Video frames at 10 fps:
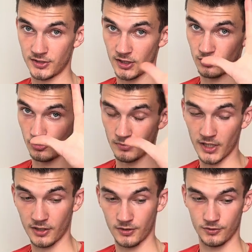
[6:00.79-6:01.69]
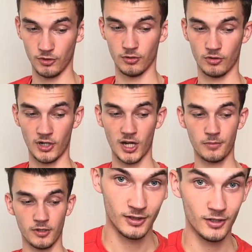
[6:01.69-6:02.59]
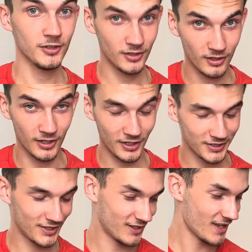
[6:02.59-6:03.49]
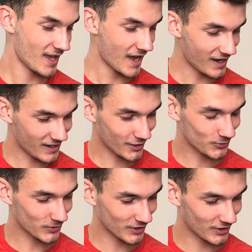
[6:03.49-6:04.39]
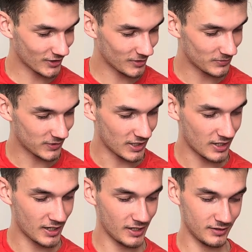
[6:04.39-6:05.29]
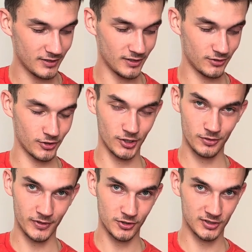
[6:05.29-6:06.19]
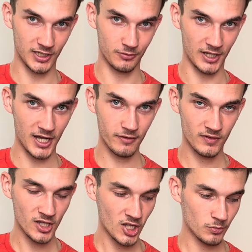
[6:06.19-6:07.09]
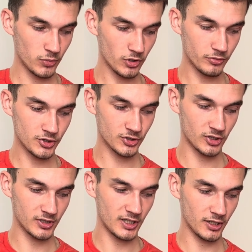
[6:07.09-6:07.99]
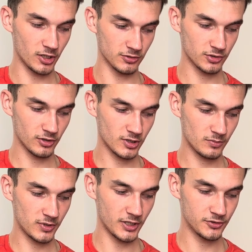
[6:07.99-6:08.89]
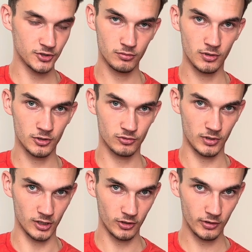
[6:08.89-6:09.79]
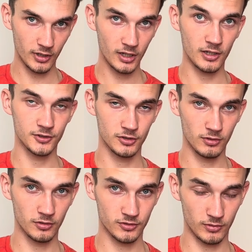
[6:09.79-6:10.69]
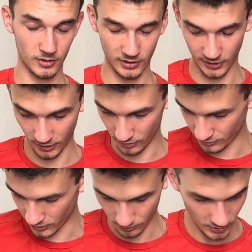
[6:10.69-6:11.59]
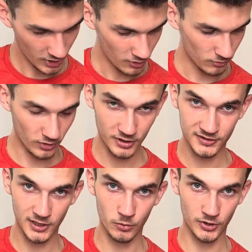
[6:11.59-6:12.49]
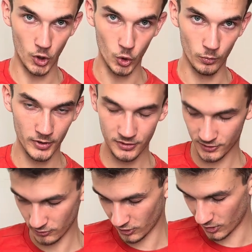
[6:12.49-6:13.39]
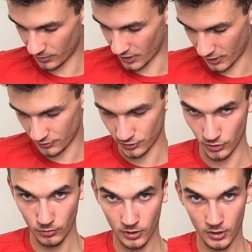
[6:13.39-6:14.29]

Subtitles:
our tongue back, do the crab onto the neck, and we're going to play the third fret just like we have, but we're just going to let go. So we're going to play 2 notes while holding it and 2 notes while letting go. So we're going to start with open, so we're going to play 2,